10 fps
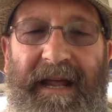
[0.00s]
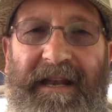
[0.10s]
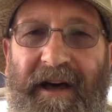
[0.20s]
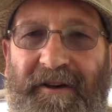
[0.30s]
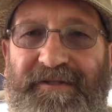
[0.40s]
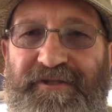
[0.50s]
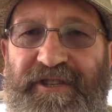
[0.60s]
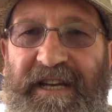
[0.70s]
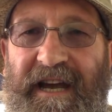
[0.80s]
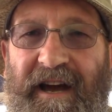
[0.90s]
Last
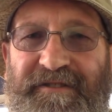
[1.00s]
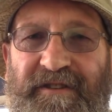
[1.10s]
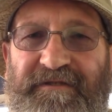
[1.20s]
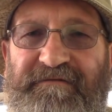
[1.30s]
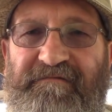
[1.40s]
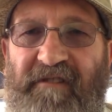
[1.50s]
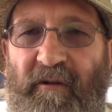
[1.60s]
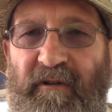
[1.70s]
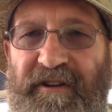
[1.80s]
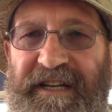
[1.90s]
year I just
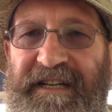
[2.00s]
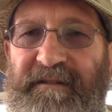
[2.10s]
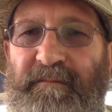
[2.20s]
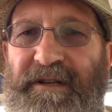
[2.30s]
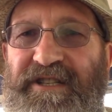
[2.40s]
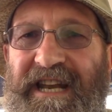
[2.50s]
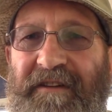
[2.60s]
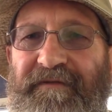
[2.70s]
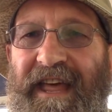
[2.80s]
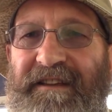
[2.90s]
rollered it, which
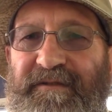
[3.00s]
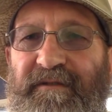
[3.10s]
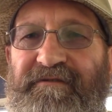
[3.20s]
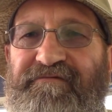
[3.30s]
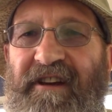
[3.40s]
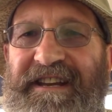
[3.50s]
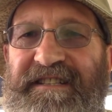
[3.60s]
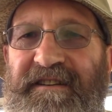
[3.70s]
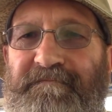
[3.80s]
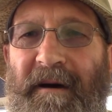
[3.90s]
left that sort of
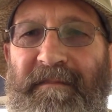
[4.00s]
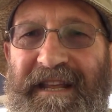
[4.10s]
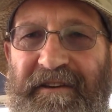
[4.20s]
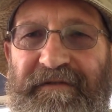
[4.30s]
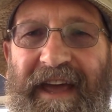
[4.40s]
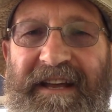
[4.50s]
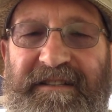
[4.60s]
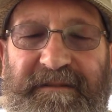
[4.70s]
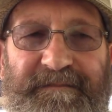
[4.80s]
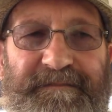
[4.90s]
cratered bubbly
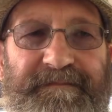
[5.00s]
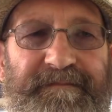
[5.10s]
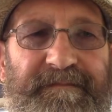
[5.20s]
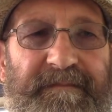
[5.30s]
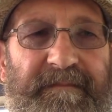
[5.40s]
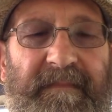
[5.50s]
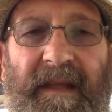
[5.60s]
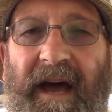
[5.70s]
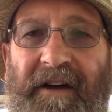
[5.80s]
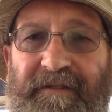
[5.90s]
effect.
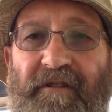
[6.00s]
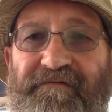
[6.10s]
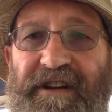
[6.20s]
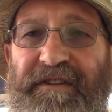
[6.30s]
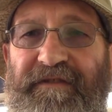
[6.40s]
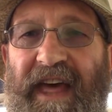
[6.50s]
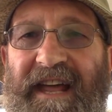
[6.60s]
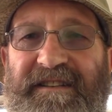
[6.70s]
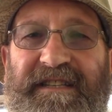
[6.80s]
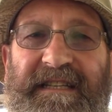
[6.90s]
I've got rid of
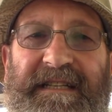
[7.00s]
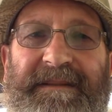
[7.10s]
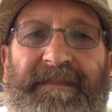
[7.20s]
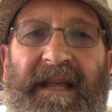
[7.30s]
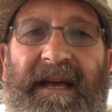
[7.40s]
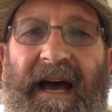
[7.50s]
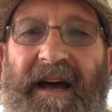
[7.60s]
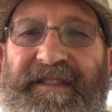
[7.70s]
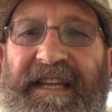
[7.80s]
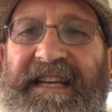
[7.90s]
that.
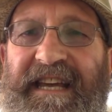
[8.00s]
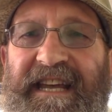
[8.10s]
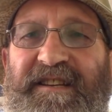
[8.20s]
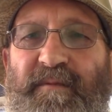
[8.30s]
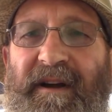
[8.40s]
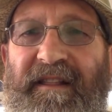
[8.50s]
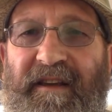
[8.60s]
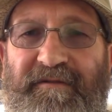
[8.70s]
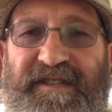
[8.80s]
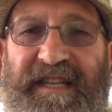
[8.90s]
I think it is one of
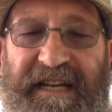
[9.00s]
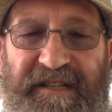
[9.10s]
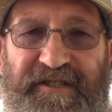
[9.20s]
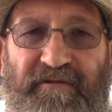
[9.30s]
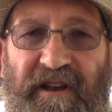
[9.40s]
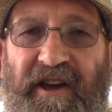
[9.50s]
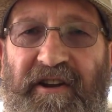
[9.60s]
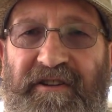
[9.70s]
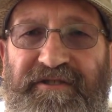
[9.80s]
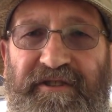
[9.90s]
those things you
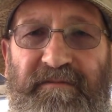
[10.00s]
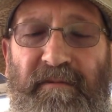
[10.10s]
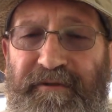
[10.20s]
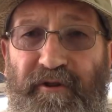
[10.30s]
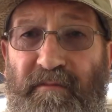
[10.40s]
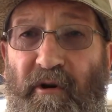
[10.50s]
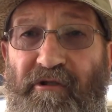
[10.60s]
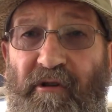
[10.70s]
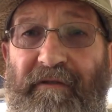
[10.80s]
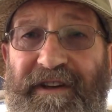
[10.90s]
learn as you do
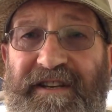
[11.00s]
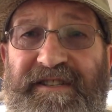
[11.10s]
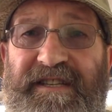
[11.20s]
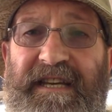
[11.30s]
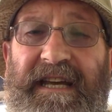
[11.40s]
more of it,